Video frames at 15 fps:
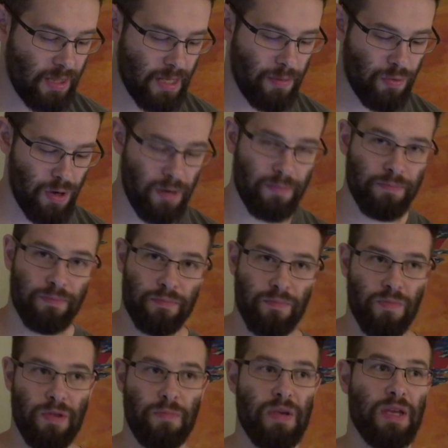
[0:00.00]
in Libra
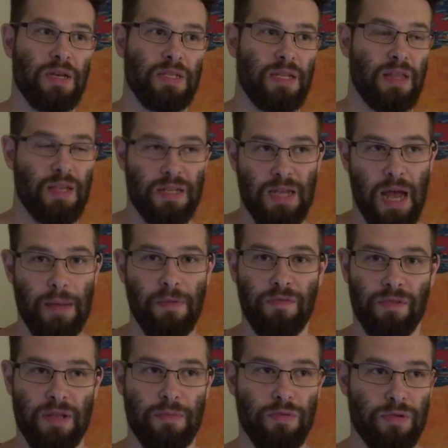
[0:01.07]
because at the time
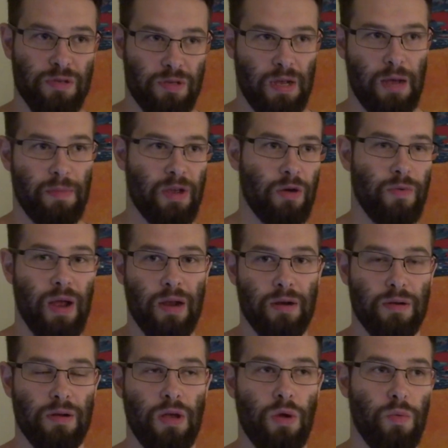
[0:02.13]
of Libra coming
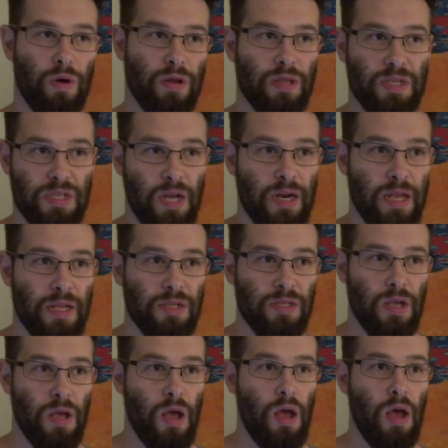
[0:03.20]
around where the sun
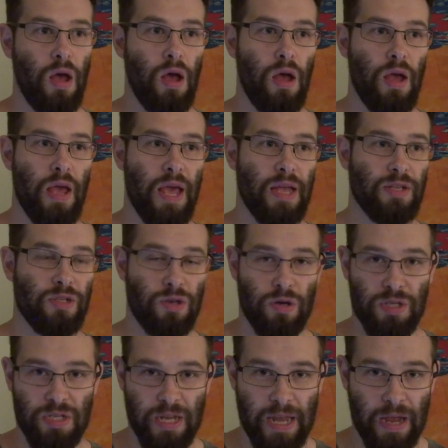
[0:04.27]
is, it
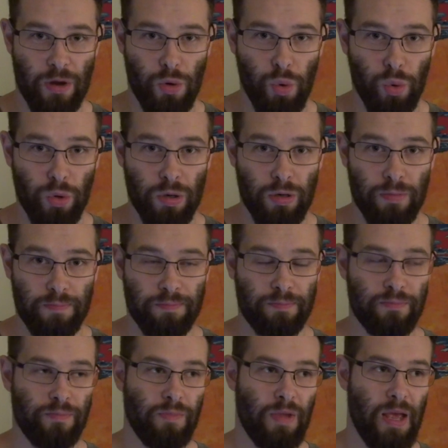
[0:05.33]
starts to get cooler.
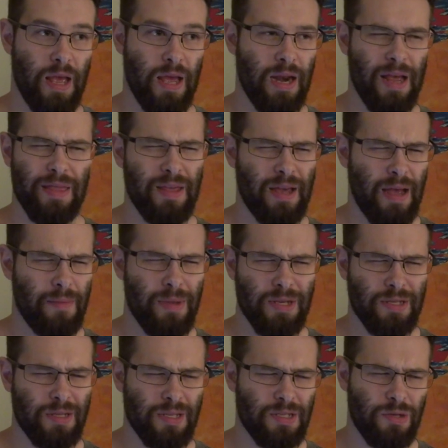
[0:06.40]
And I think I
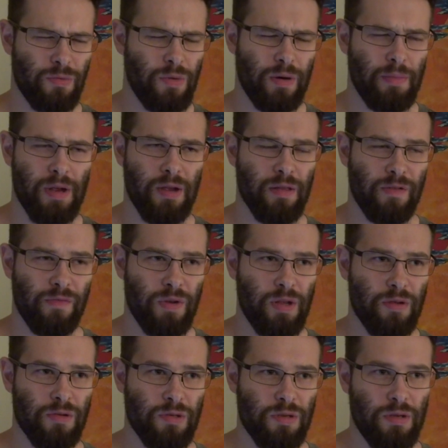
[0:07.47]
mentioned this in one of my other
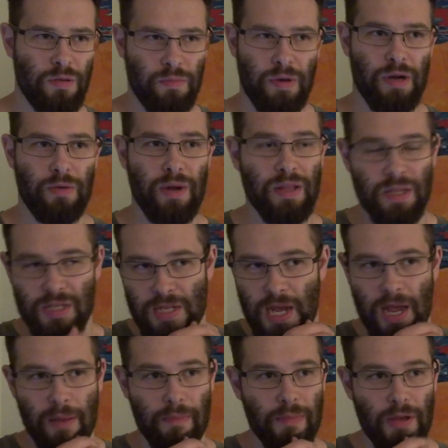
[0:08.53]
videos, but around this
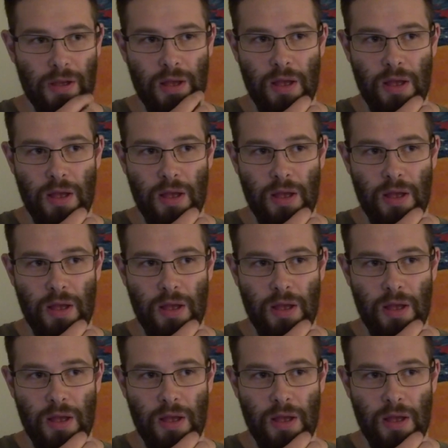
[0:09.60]
time,